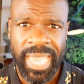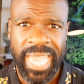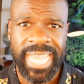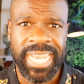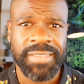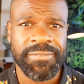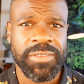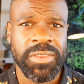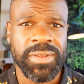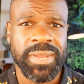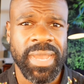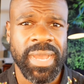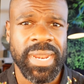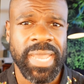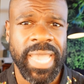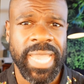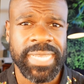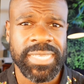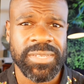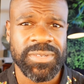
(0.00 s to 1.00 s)
And if you're not
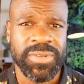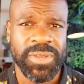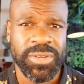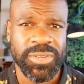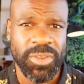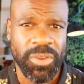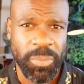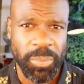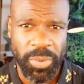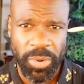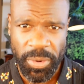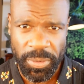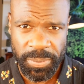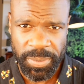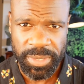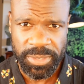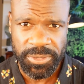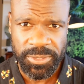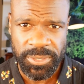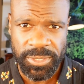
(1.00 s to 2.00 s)
acting on your
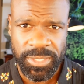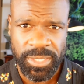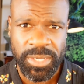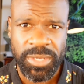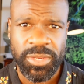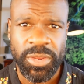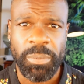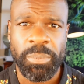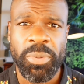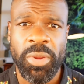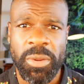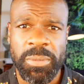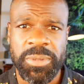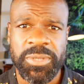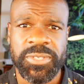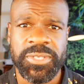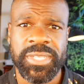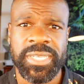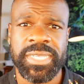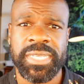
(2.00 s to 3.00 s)
purpose, you're
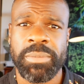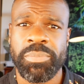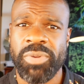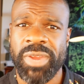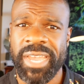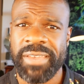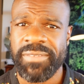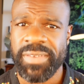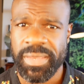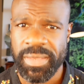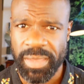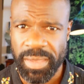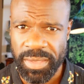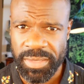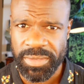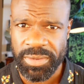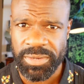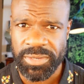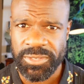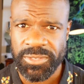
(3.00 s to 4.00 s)
purposely depriving
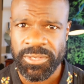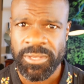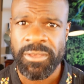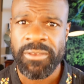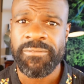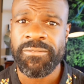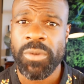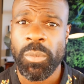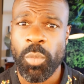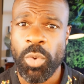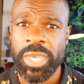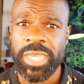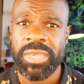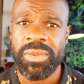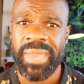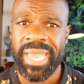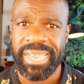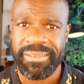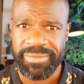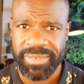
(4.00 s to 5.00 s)
others from what
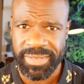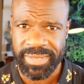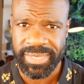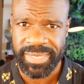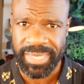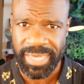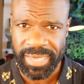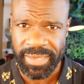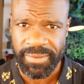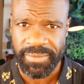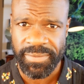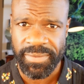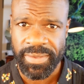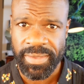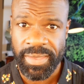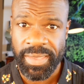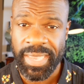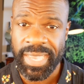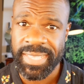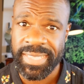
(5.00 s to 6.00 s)
you have to give.
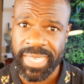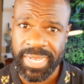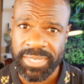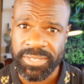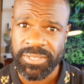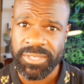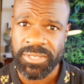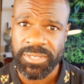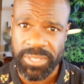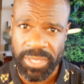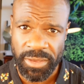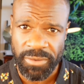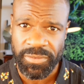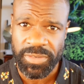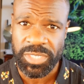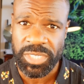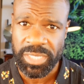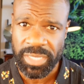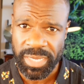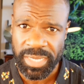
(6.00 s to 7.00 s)
And that is a
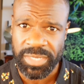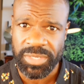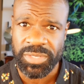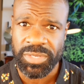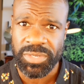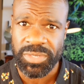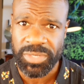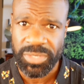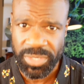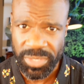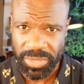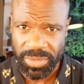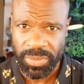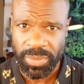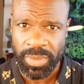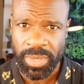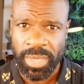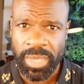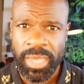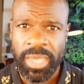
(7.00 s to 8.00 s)
selfish thing to
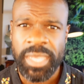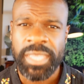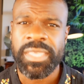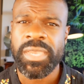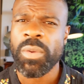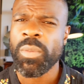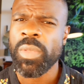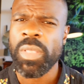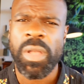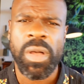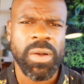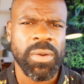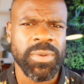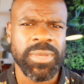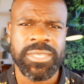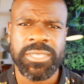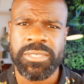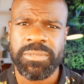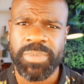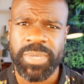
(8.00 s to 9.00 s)
do. There will
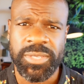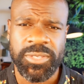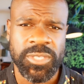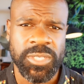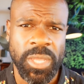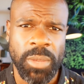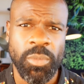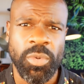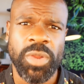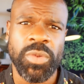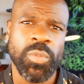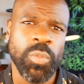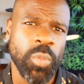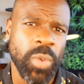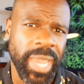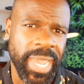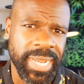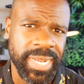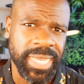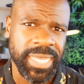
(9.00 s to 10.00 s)
always be someone
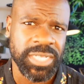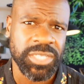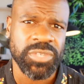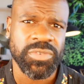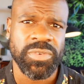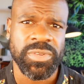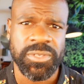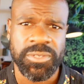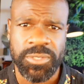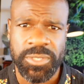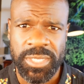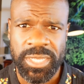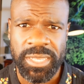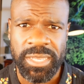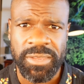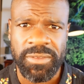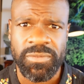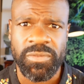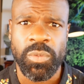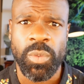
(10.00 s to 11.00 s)
waiting to
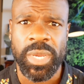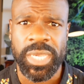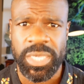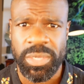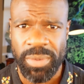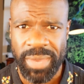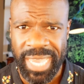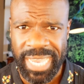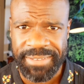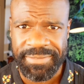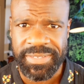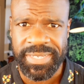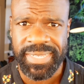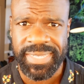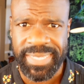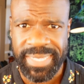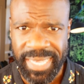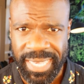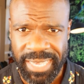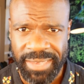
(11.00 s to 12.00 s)
receive what you have to
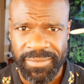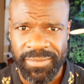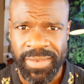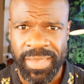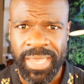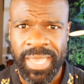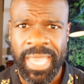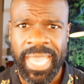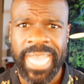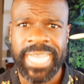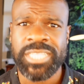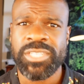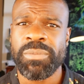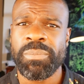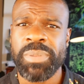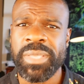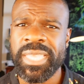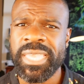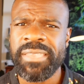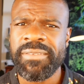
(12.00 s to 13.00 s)
give, and to
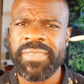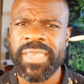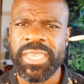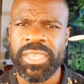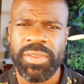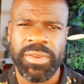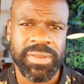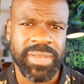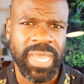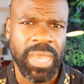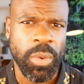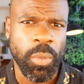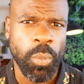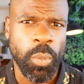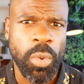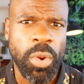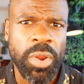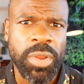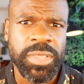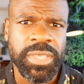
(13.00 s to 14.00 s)
believe that you're not
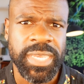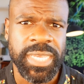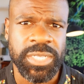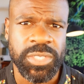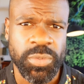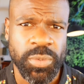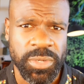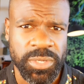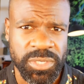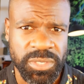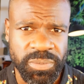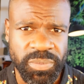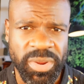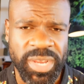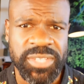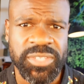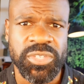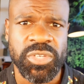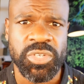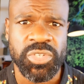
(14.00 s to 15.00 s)
worthy to
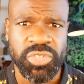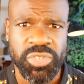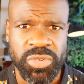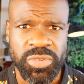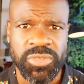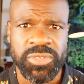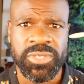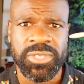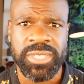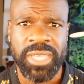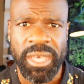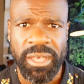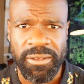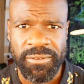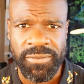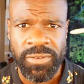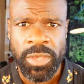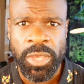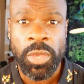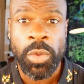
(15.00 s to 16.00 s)
express your true
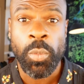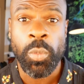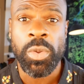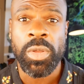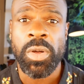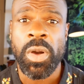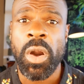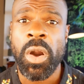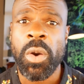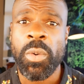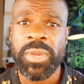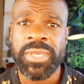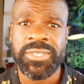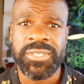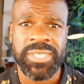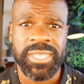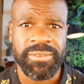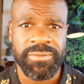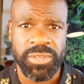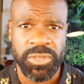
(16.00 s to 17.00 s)
self will
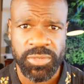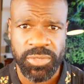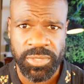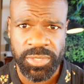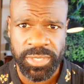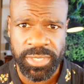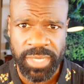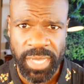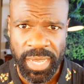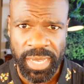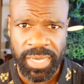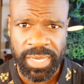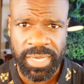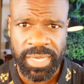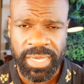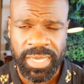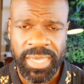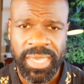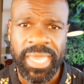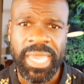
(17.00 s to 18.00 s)
always leave you stuck
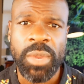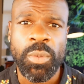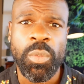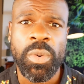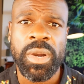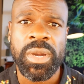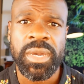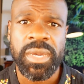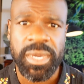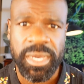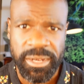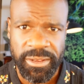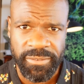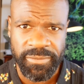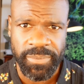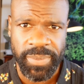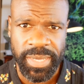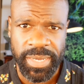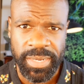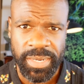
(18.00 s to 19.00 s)
in what could
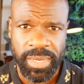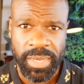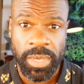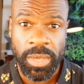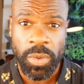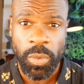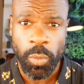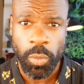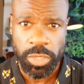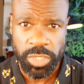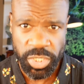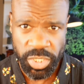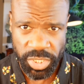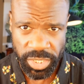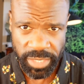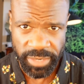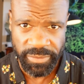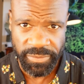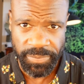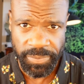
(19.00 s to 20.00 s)
have been, what
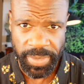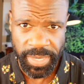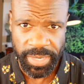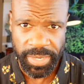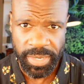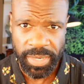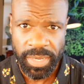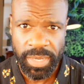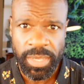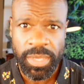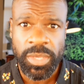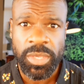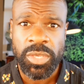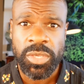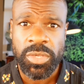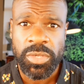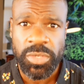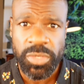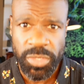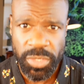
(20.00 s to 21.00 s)
should have been,
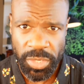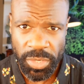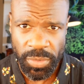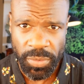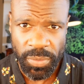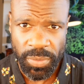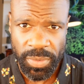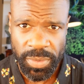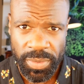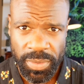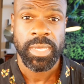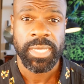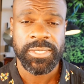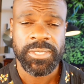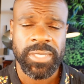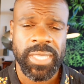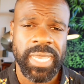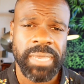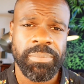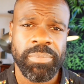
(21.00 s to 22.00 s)
you.
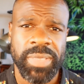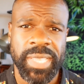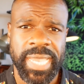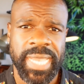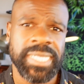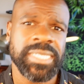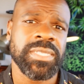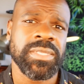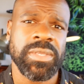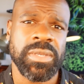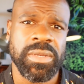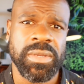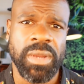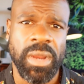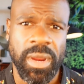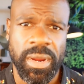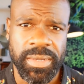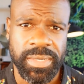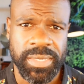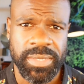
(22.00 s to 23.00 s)
It's like planting a
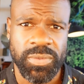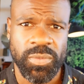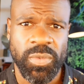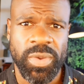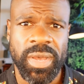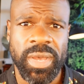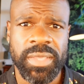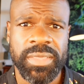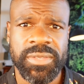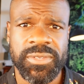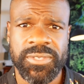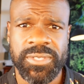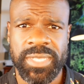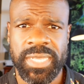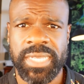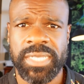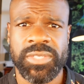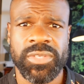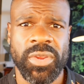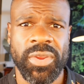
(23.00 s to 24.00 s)
garden. While the
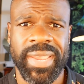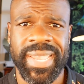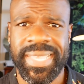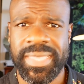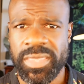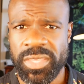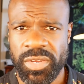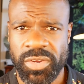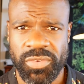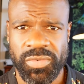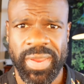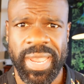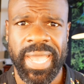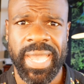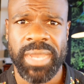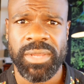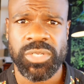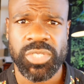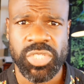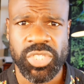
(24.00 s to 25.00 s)
seeds are in the
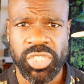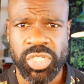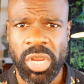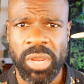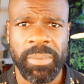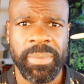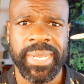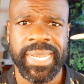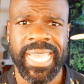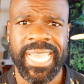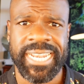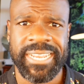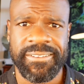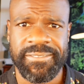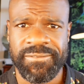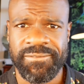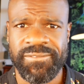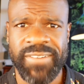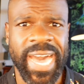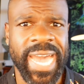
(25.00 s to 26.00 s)
ground,
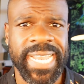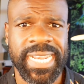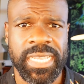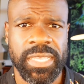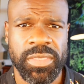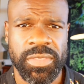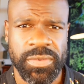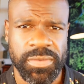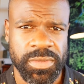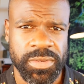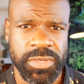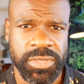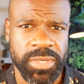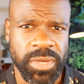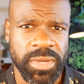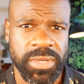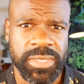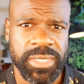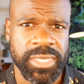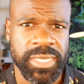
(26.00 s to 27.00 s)
germinating, fighting through the
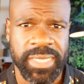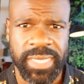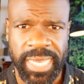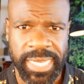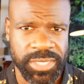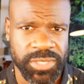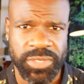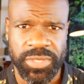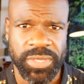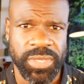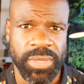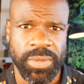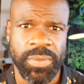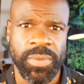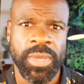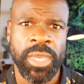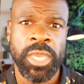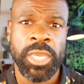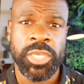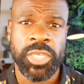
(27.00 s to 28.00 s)
dirt to get to you,
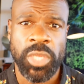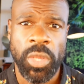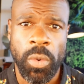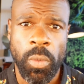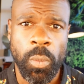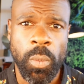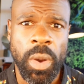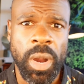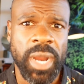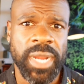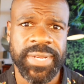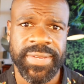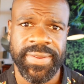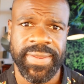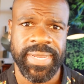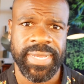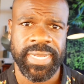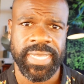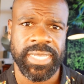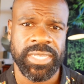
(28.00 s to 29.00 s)
you're
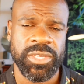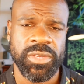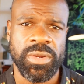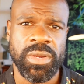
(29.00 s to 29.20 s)
watering it, you're